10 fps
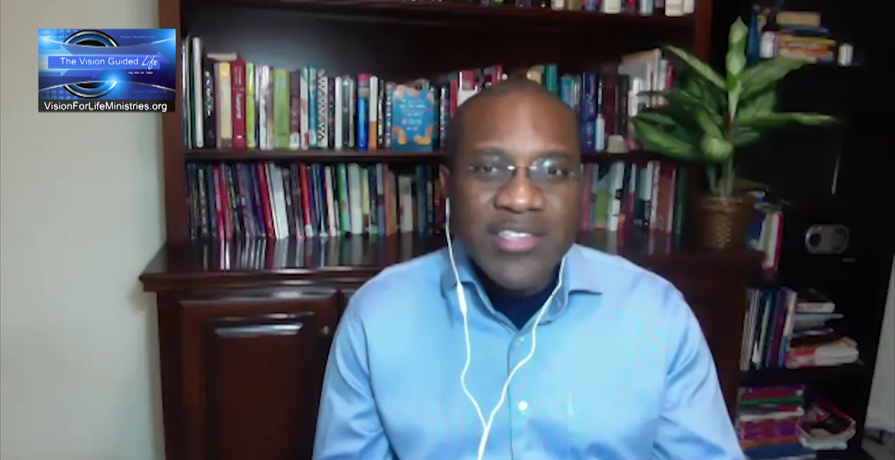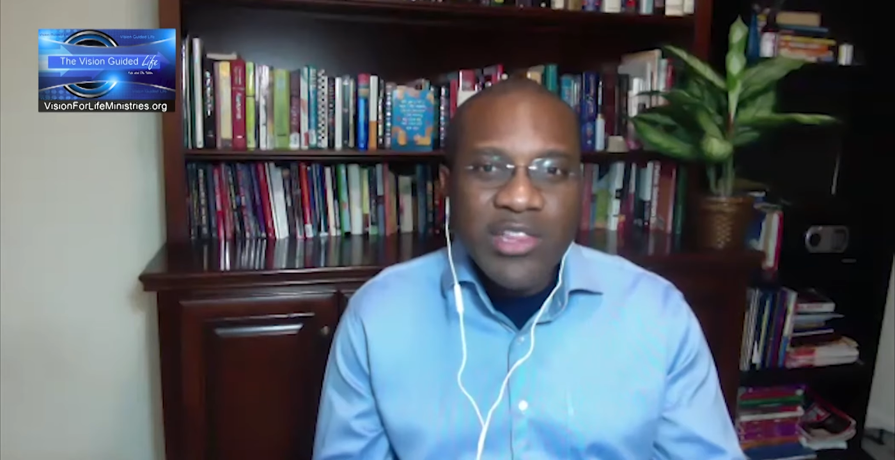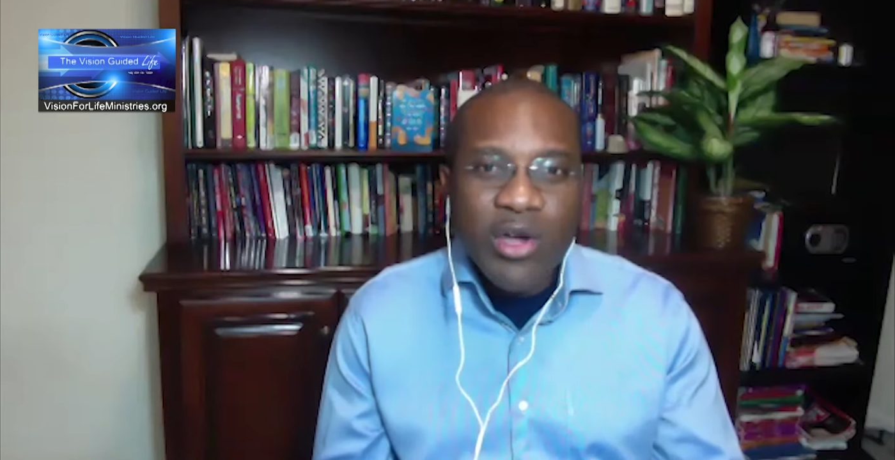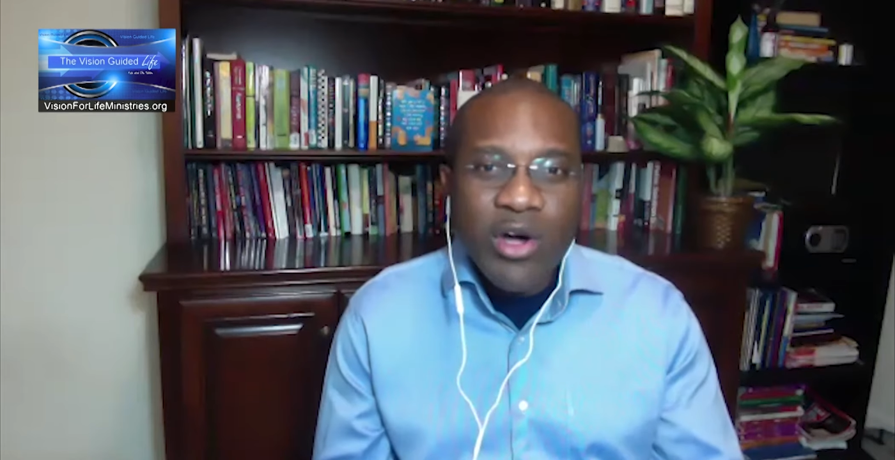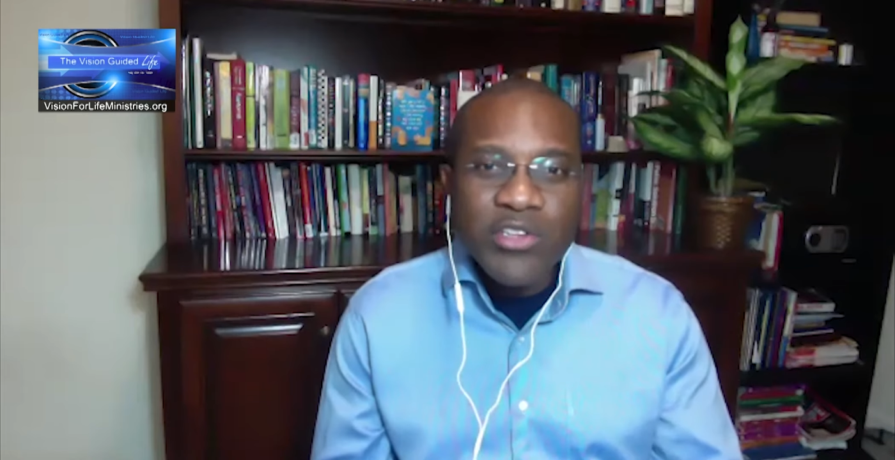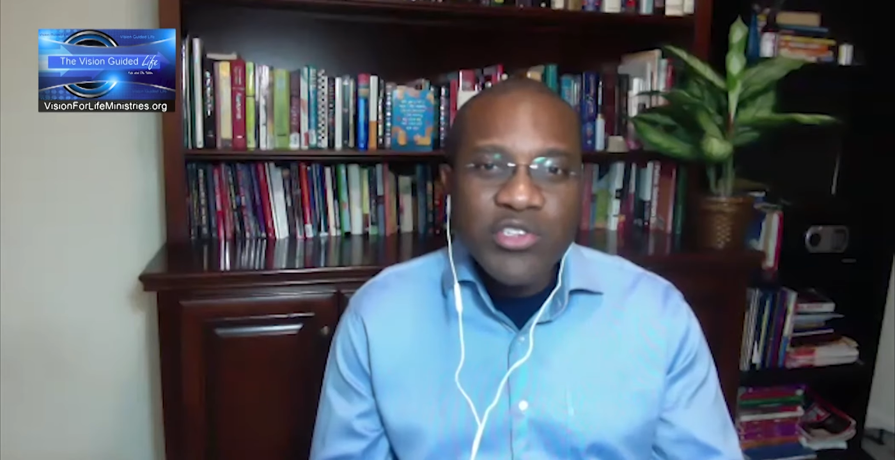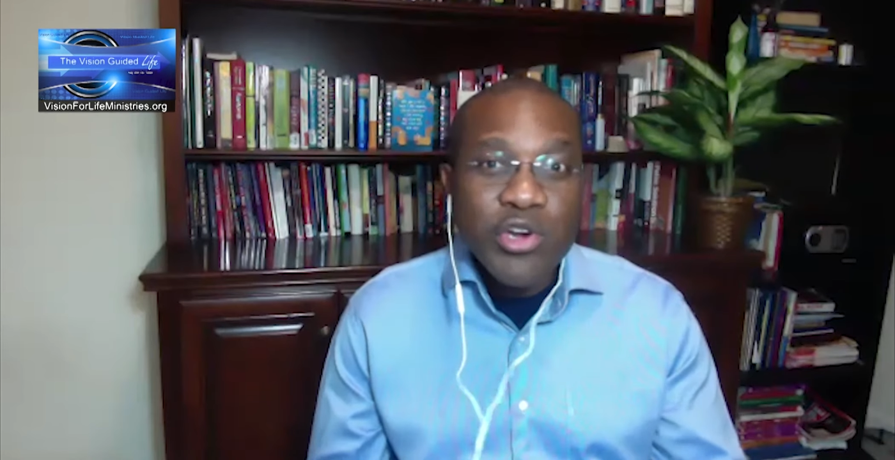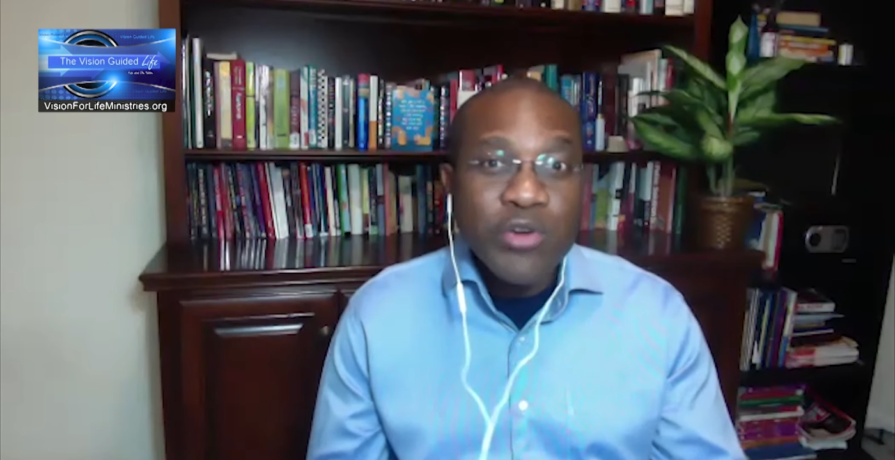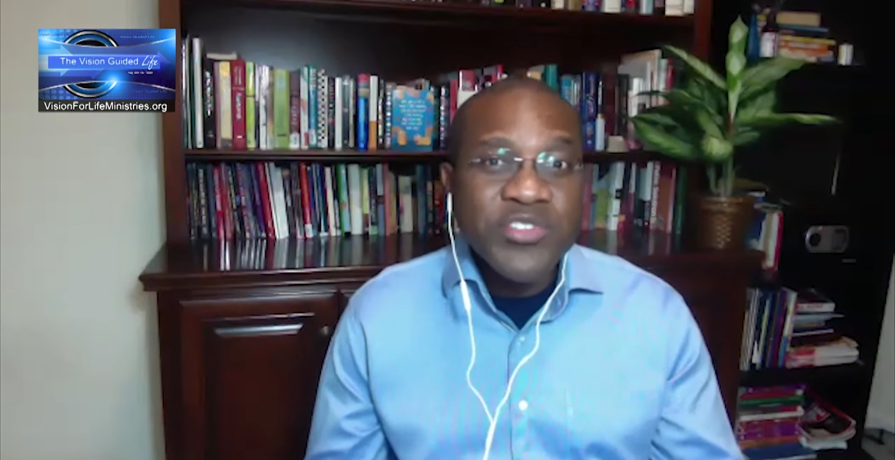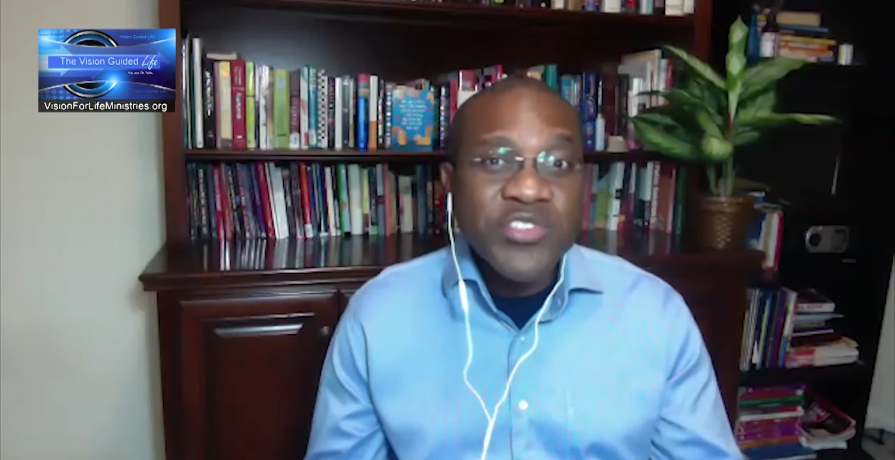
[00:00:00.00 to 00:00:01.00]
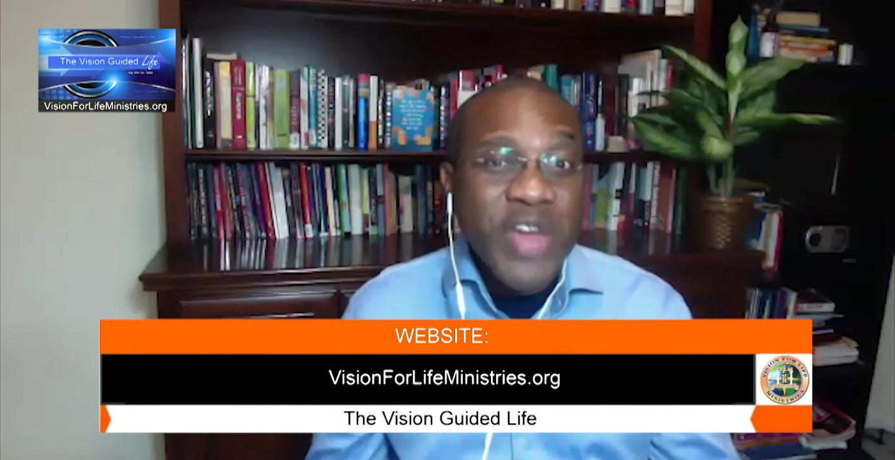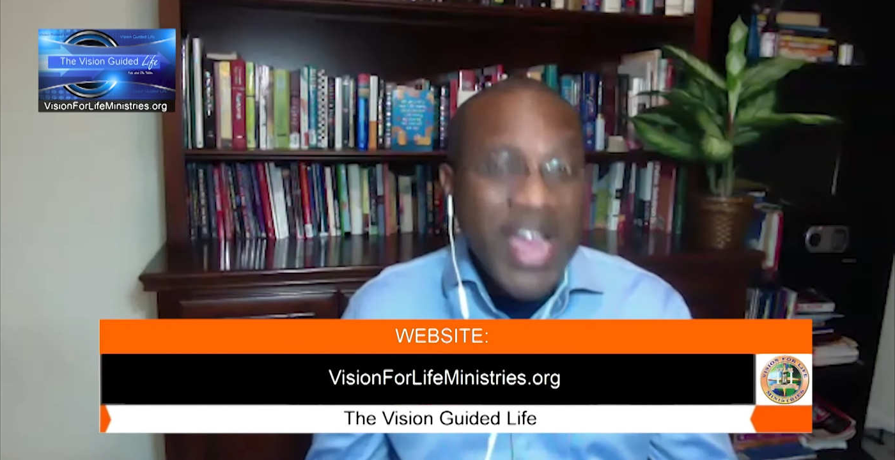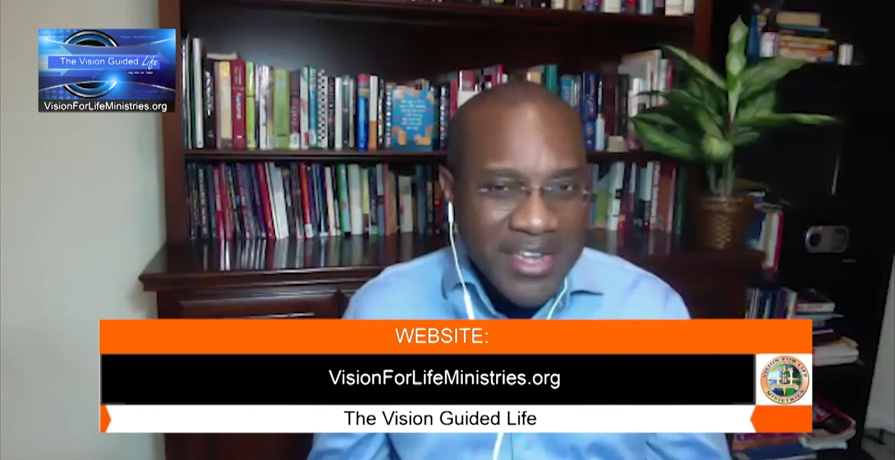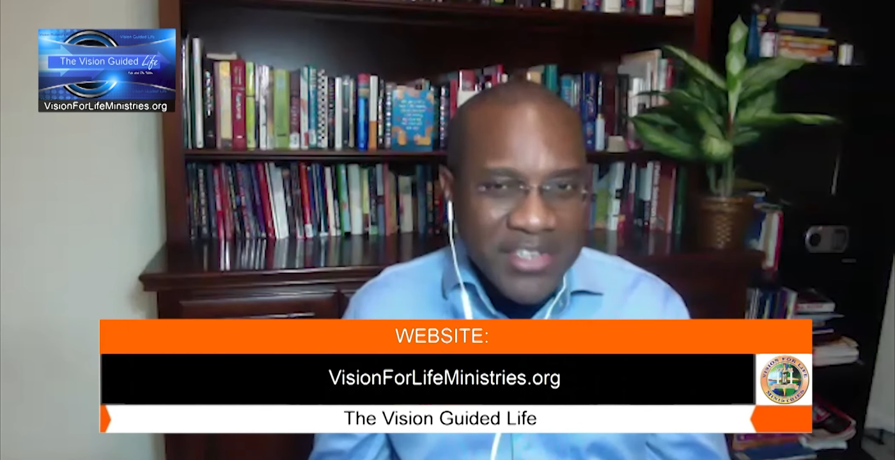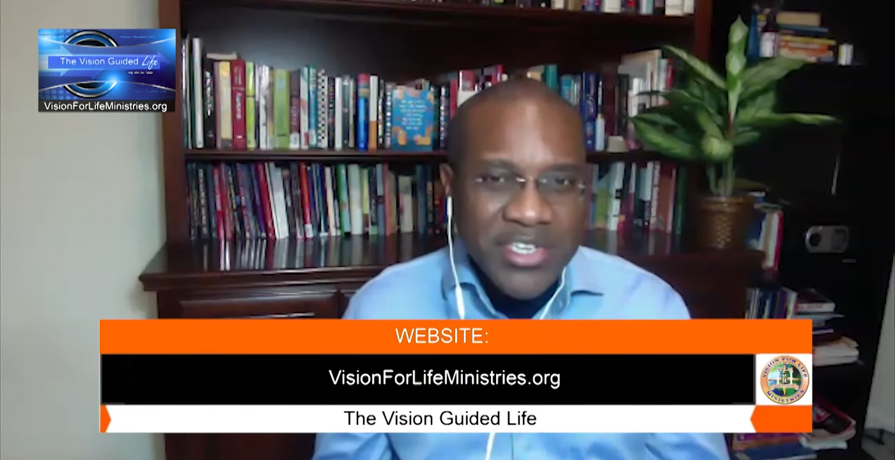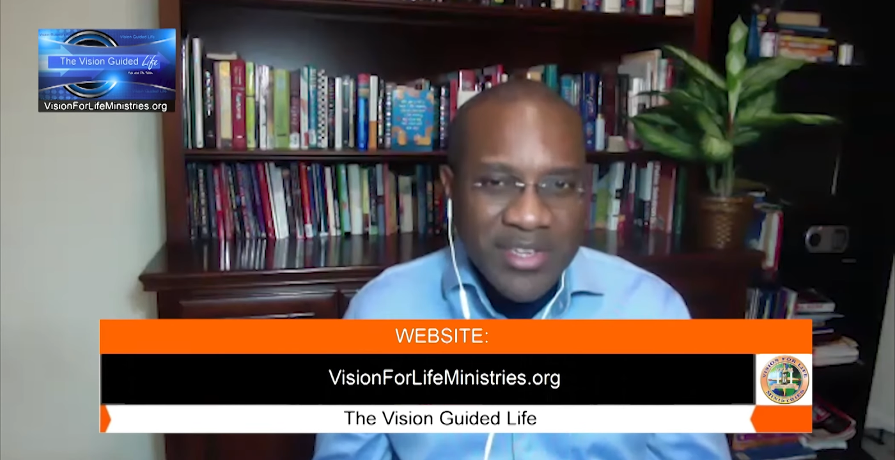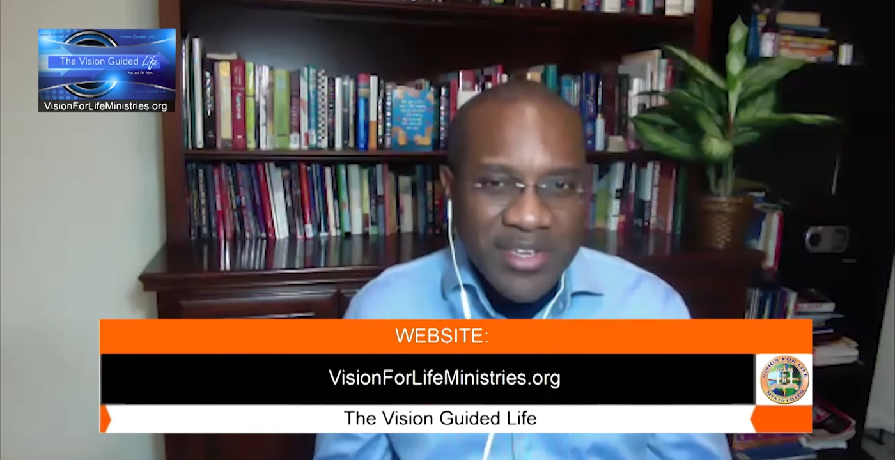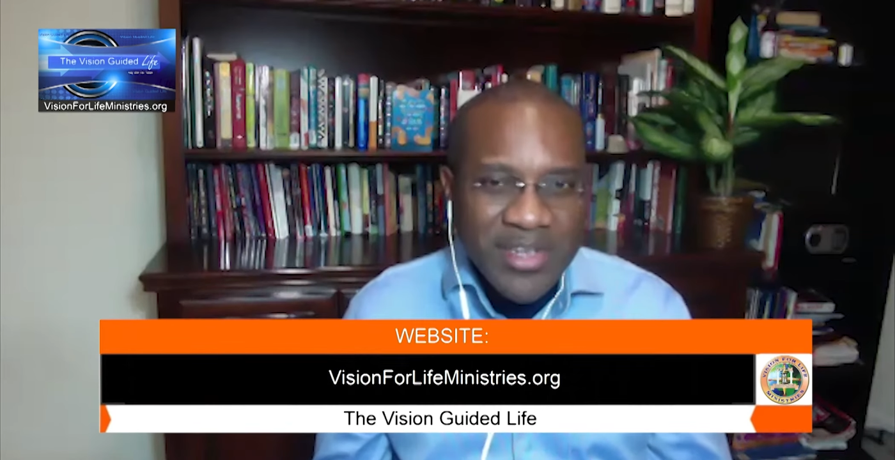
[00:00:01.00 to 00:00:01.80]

a long term strategy